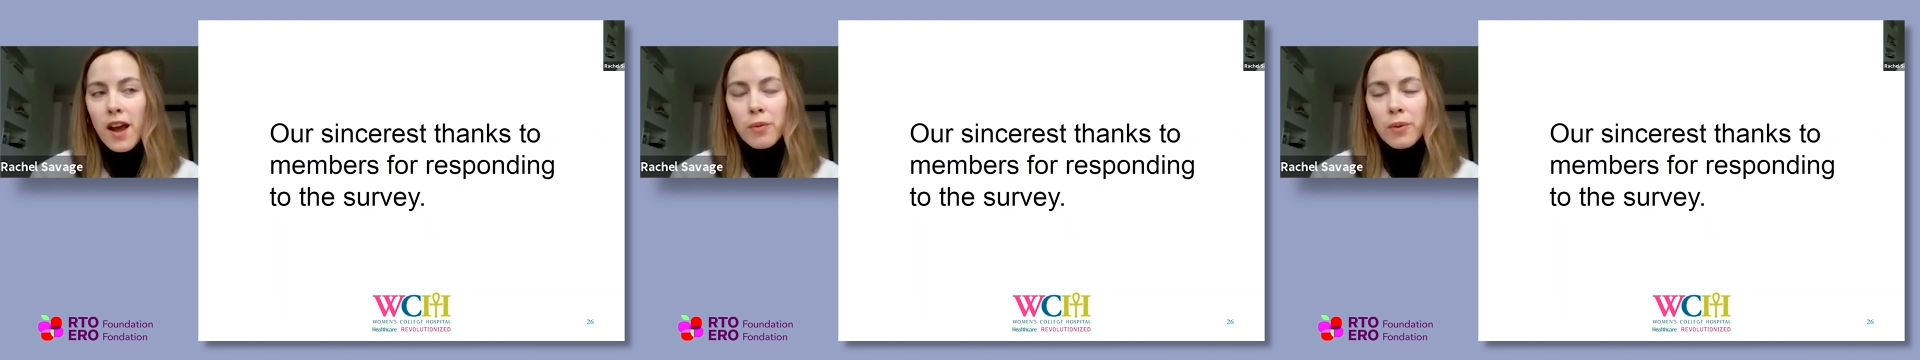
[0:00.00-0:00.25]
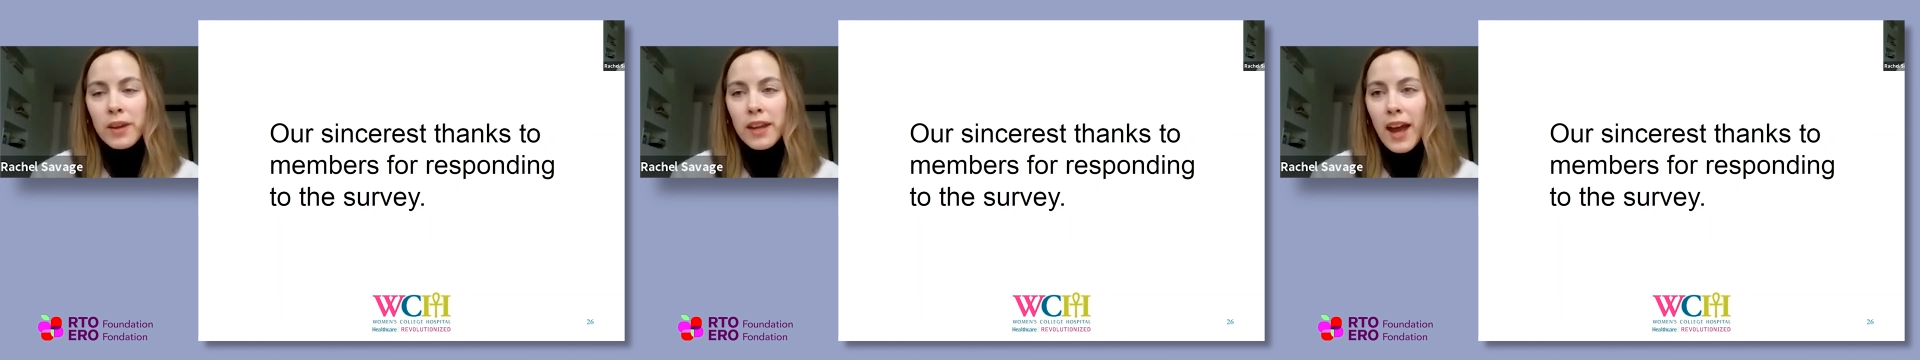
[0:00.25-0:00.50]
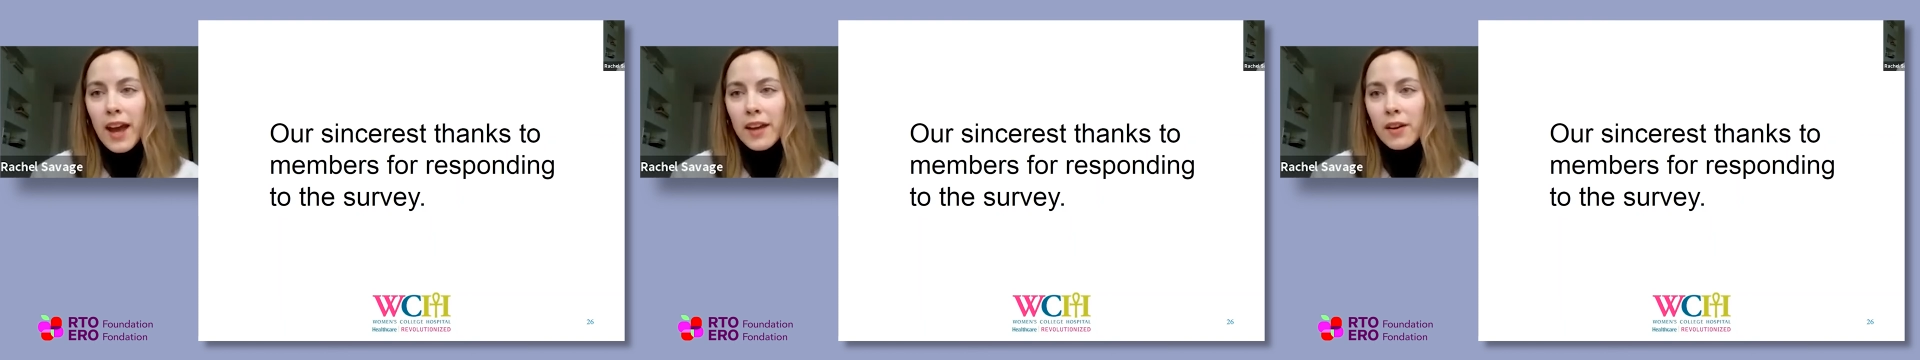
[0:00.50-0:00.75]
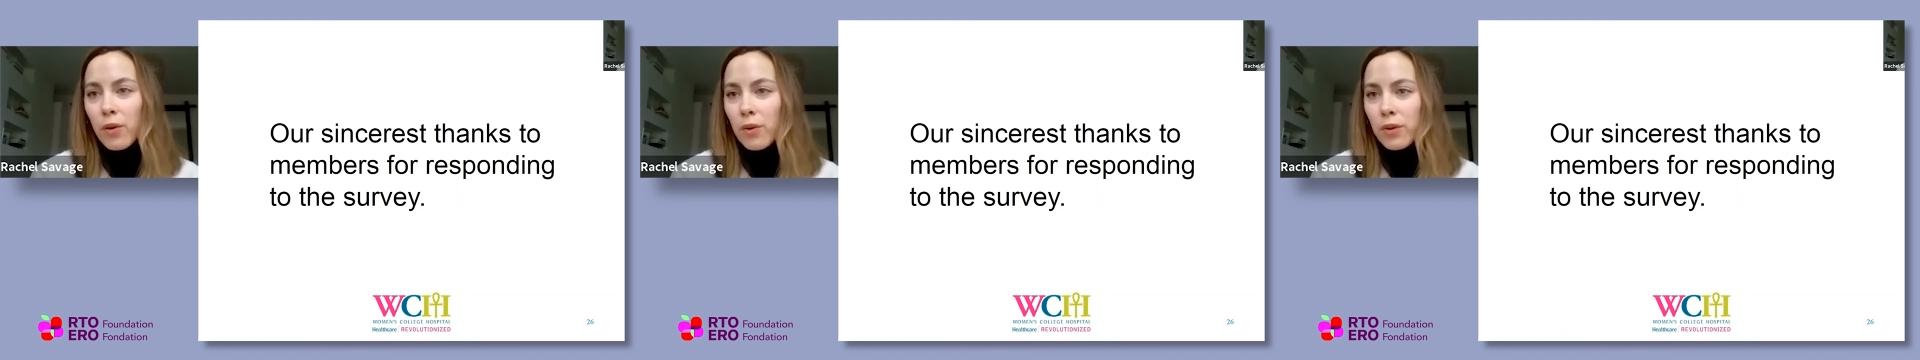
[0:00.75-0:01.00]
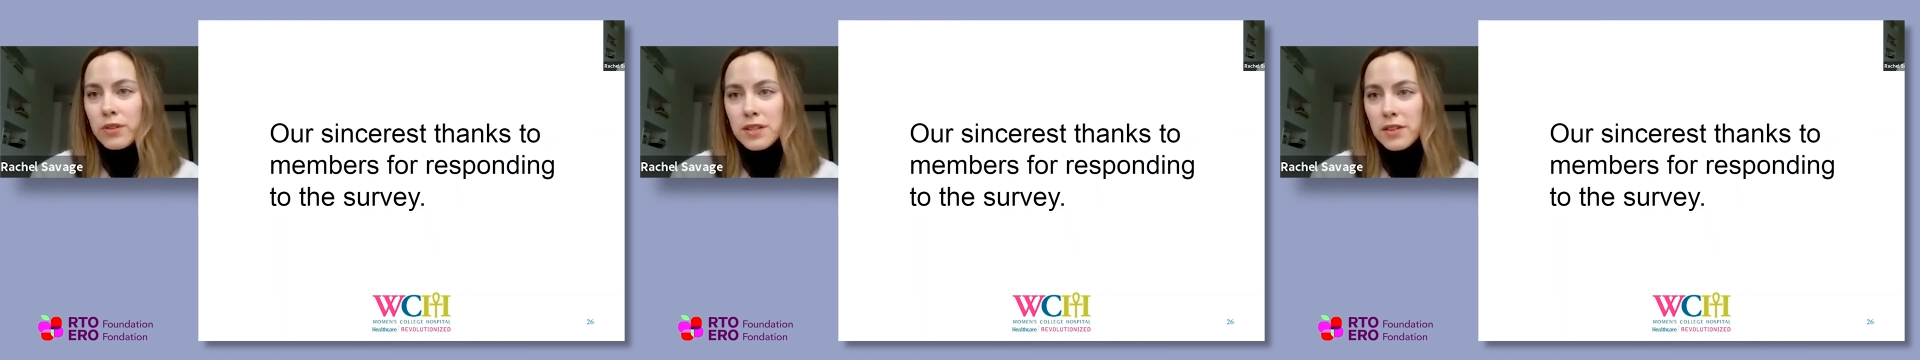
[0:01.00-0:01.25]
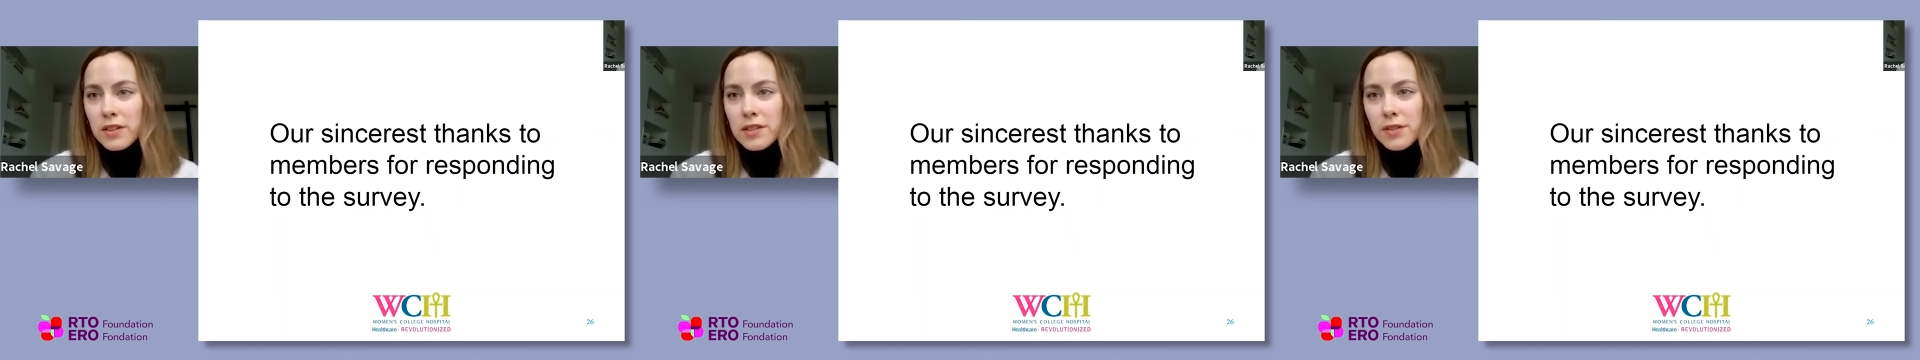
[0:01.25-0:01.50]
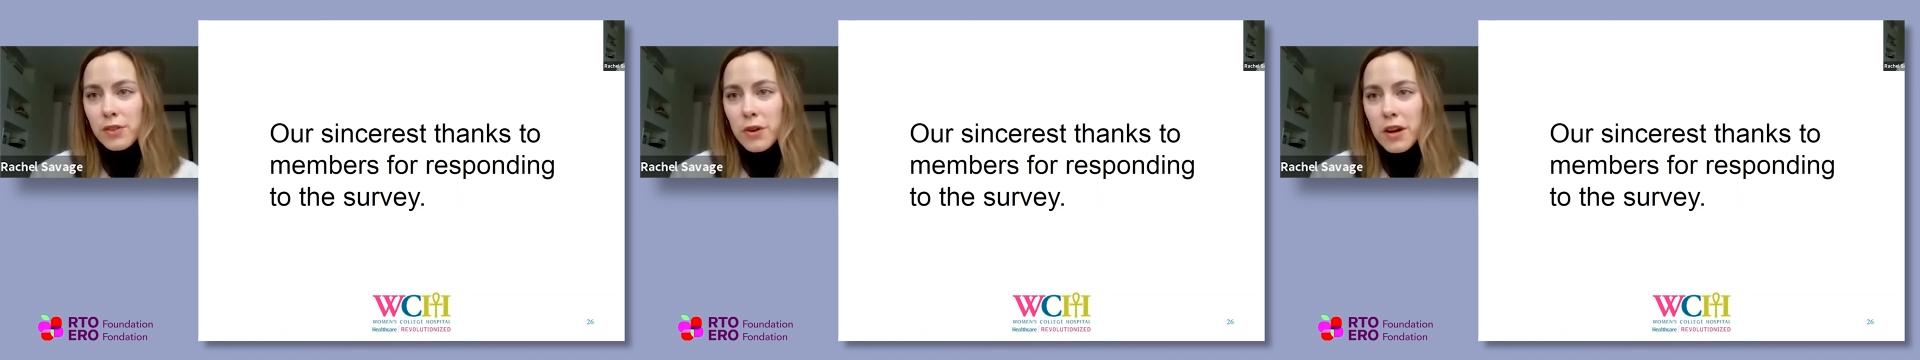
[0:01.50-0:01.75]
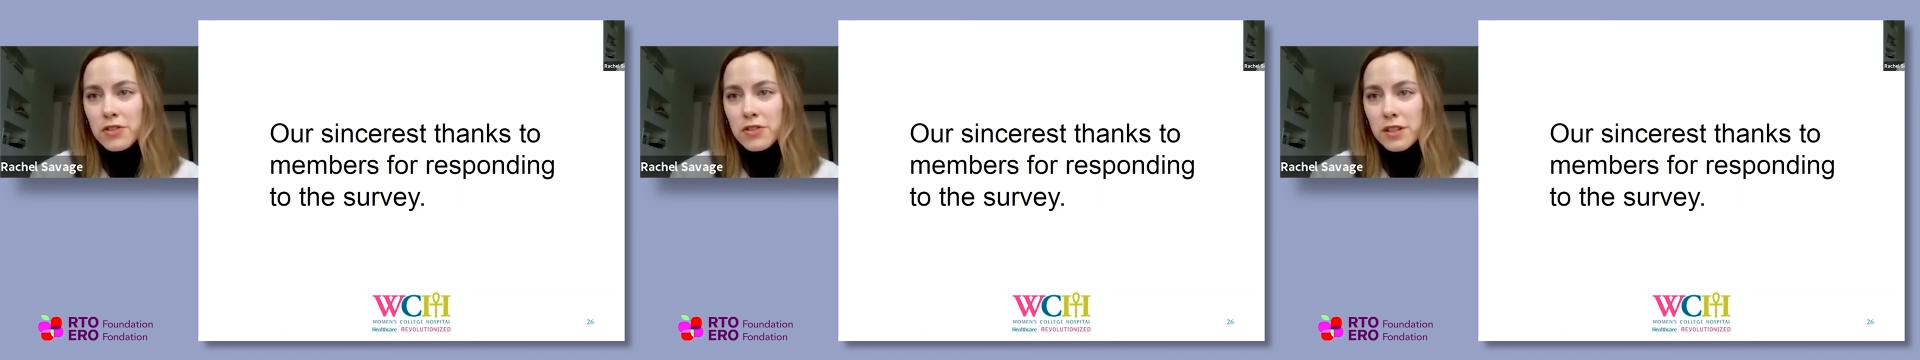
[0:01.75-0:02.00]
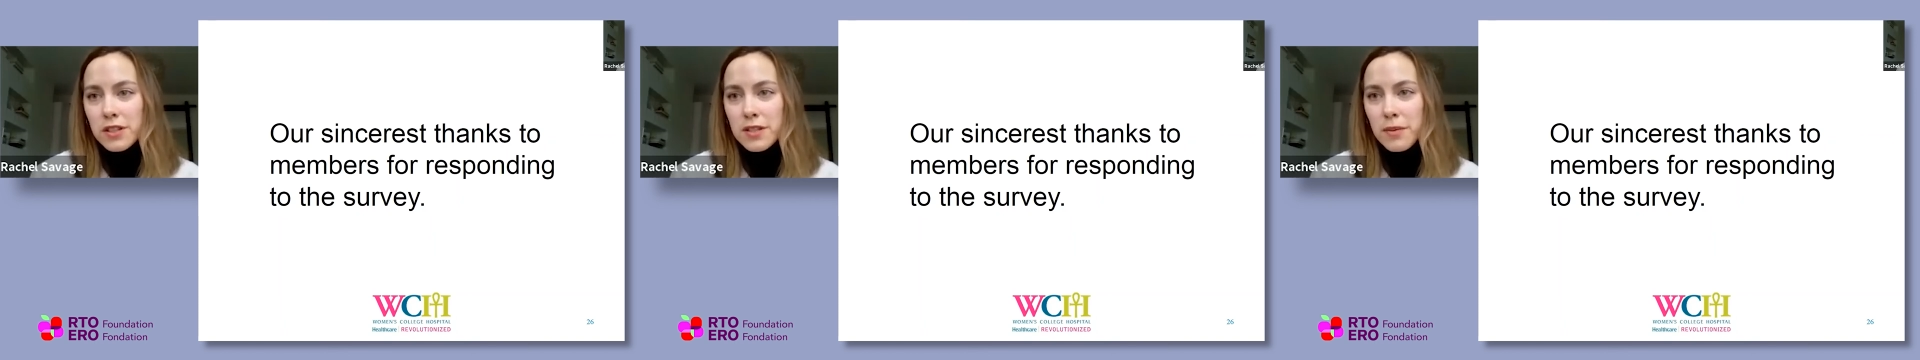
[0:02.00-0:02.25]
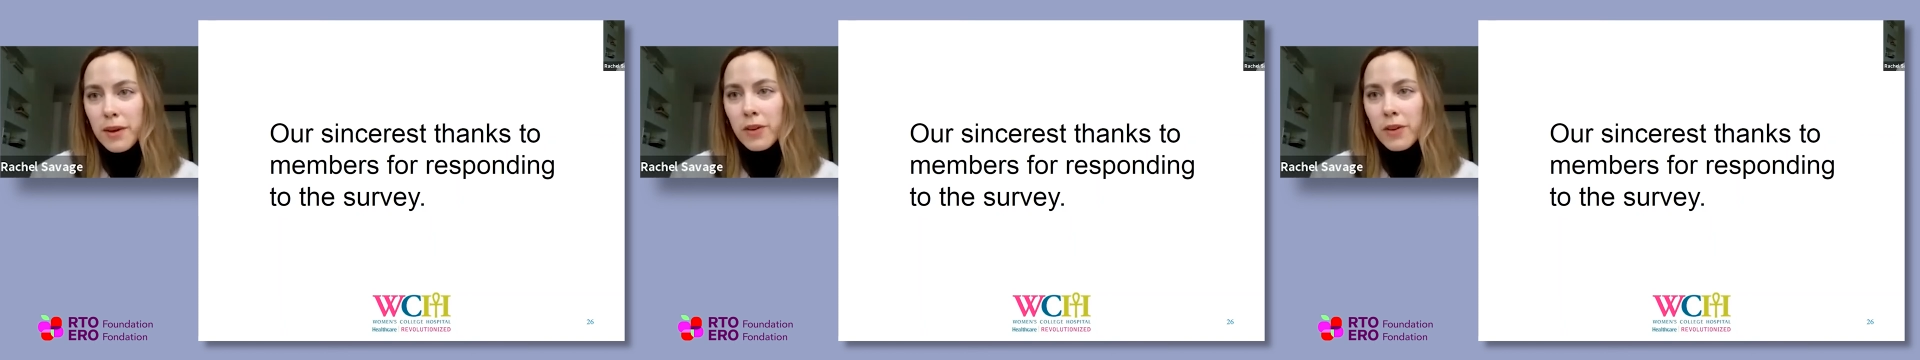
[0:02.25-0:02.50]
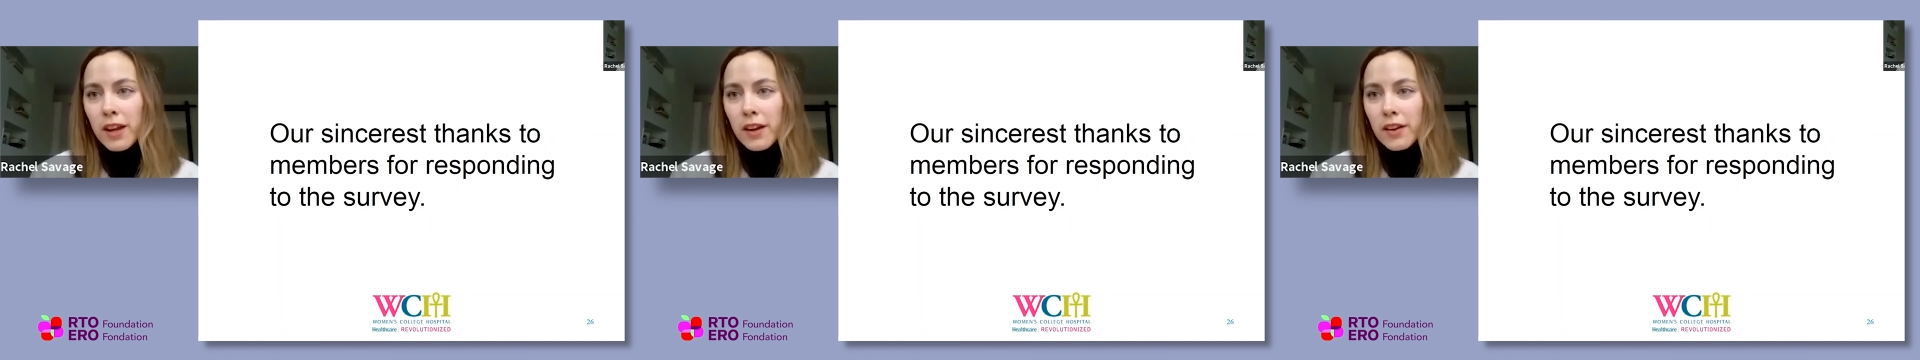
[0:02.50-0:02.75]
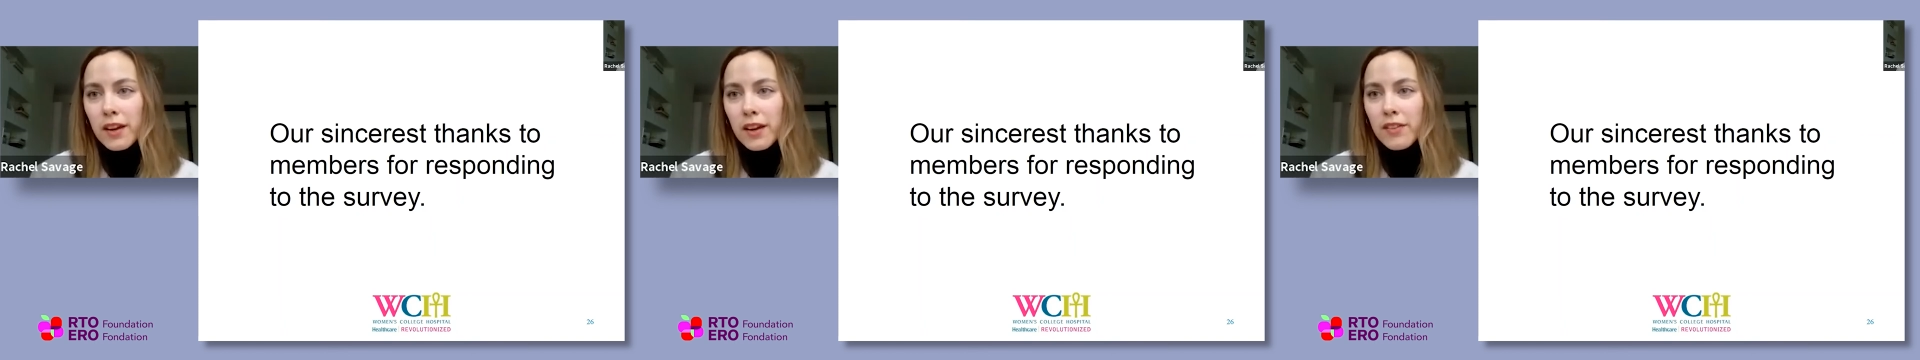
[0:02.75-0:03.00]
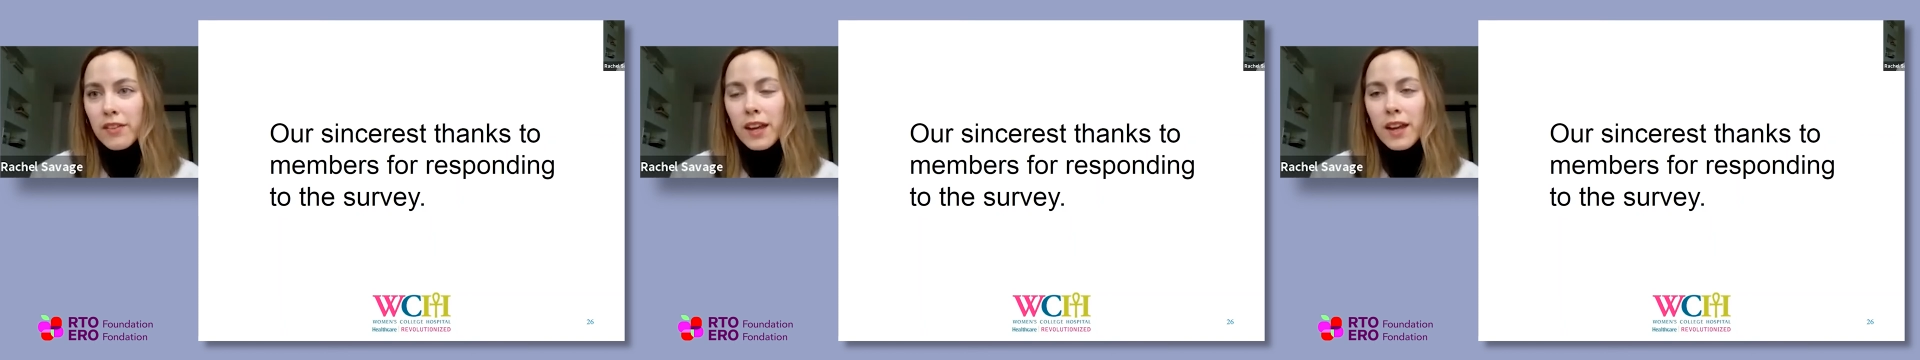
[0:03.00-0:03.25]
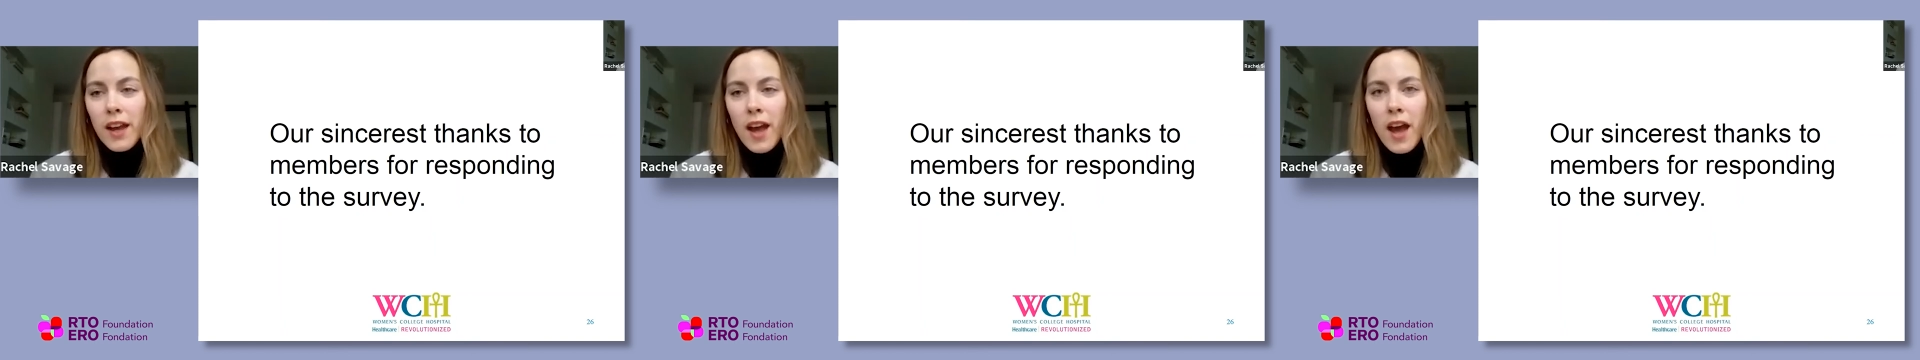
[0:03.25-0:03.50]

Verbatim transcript: We had a whole series of questions about caregiving,